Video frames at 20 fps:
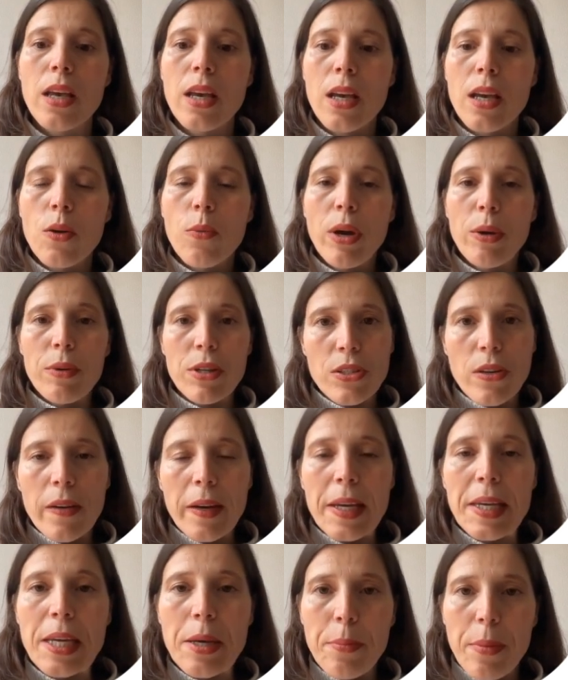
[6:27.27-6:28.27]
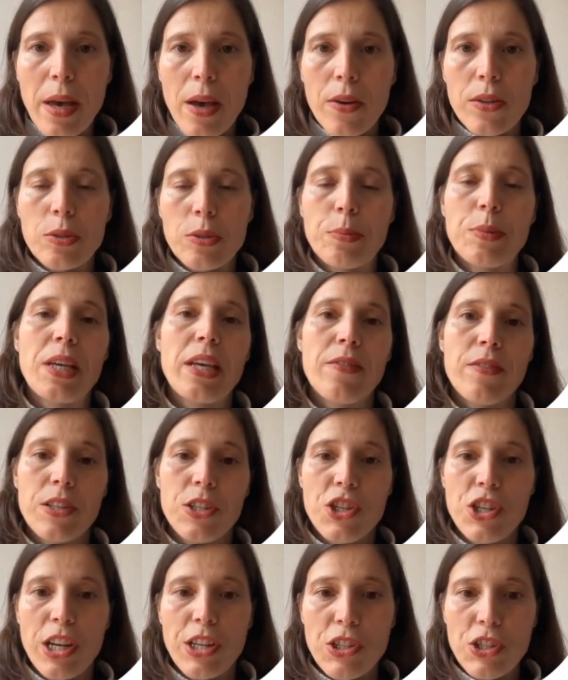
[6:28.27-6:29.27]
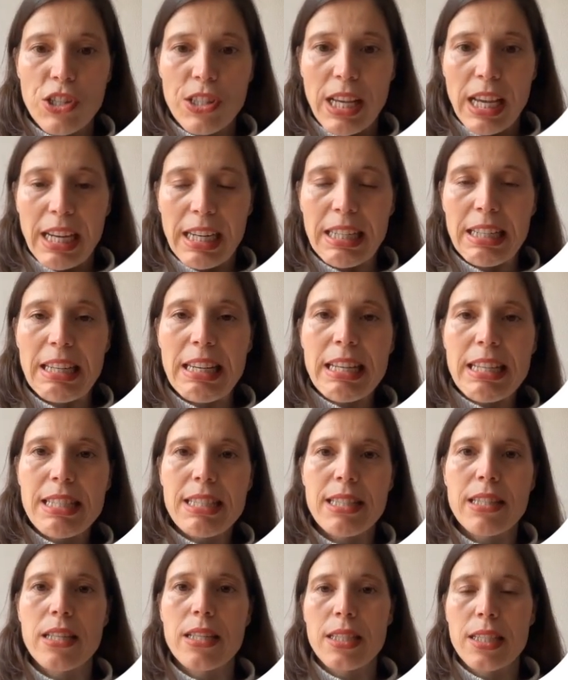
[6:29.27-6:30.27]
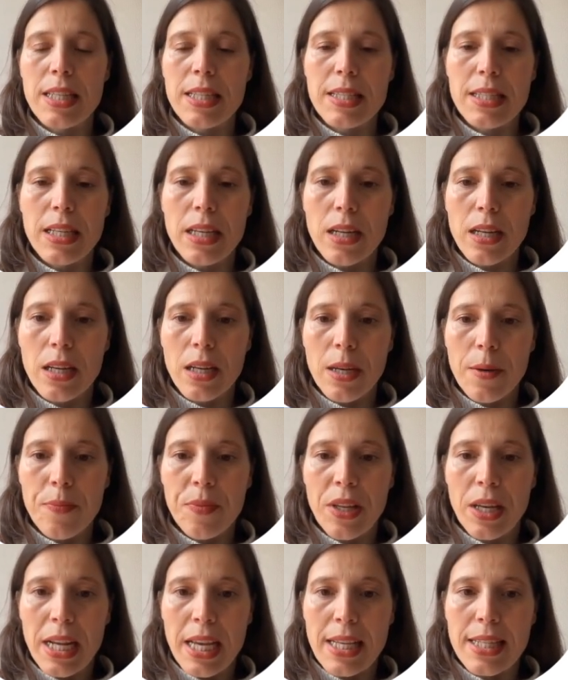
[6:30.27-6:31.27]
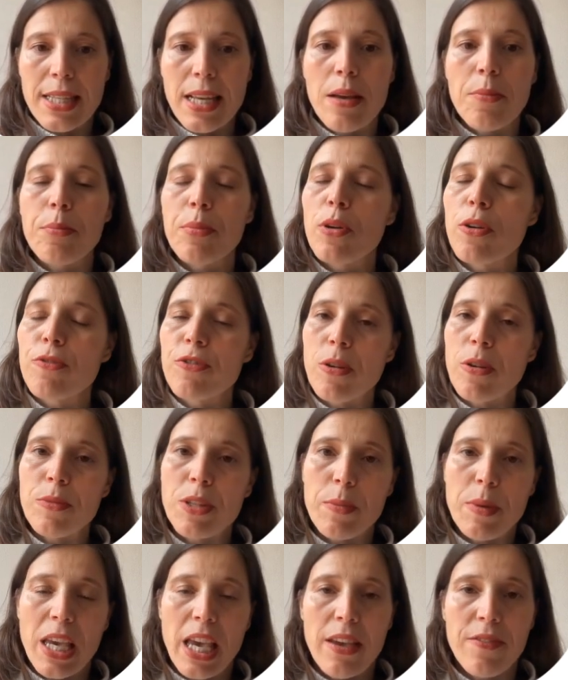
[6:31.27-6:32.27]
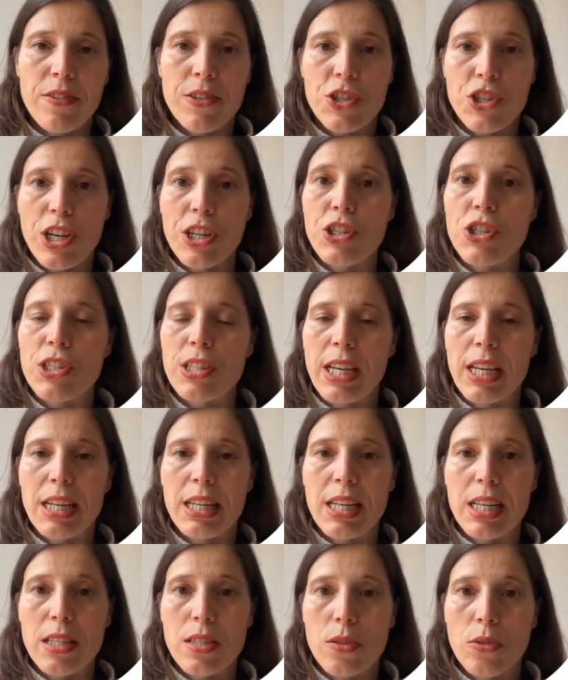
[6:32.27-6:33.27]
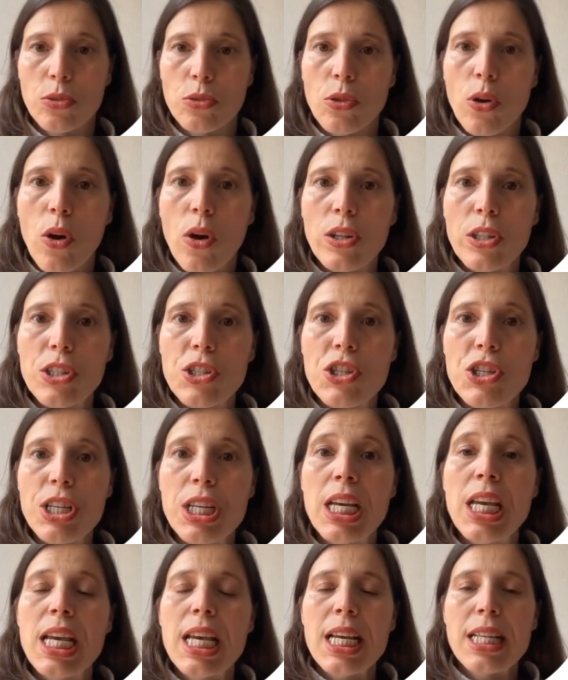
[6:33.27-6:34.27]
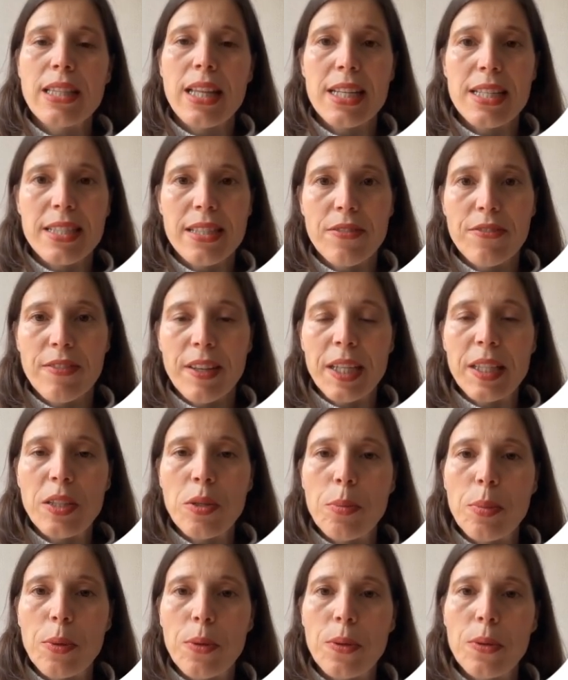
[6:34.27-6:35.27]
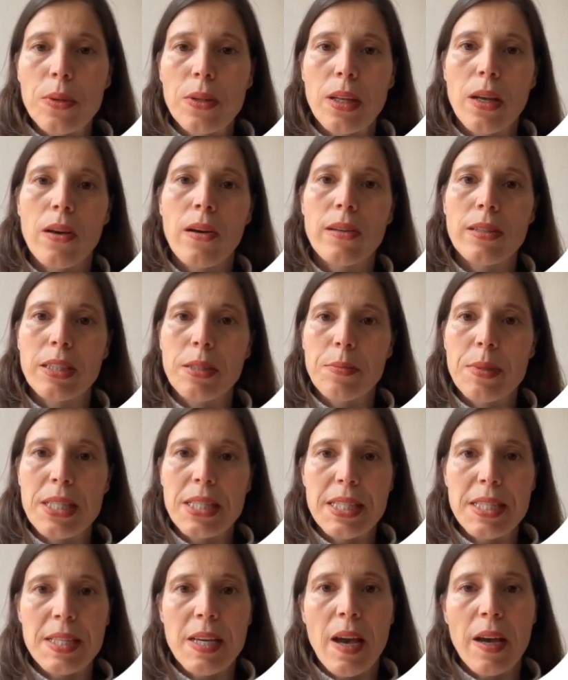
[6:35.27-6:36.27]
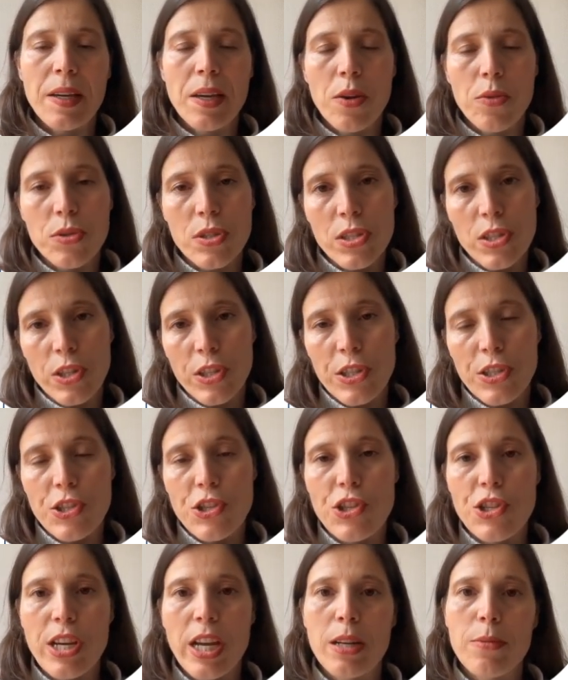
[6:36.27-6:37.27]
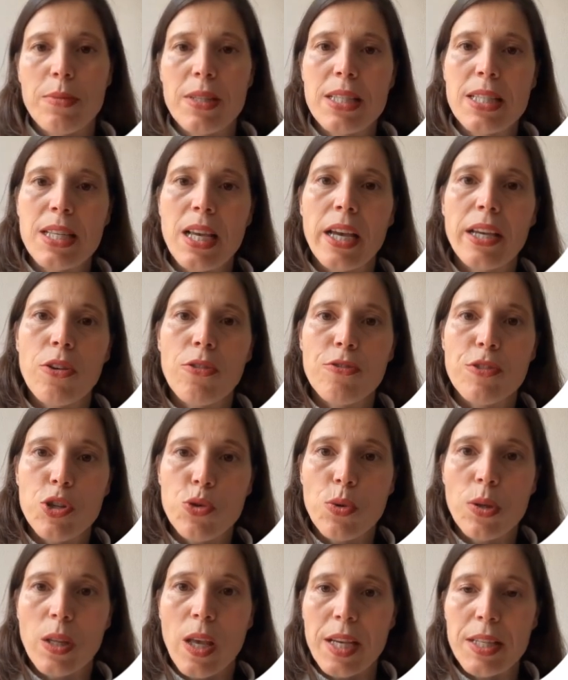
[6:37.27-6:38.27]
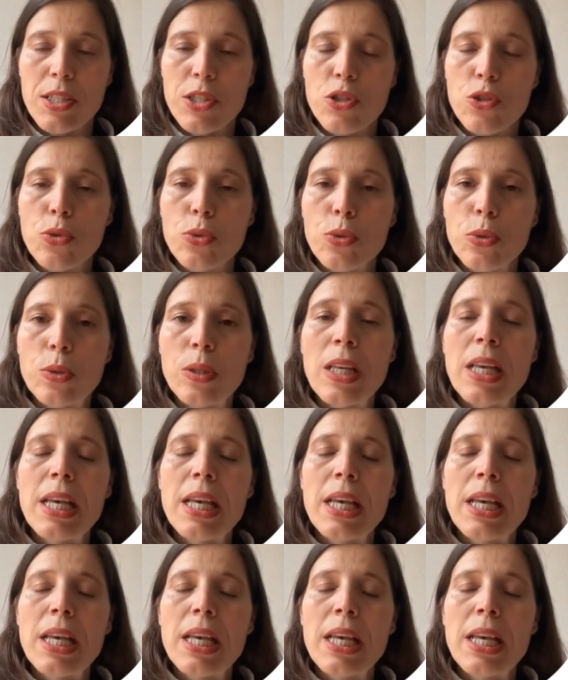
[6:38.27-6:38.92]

When we're talking about behavior change techniques, this is an example from the Behavior Change Techniques Ontology that is available on the BCIO Search and BCIO Visualize tool.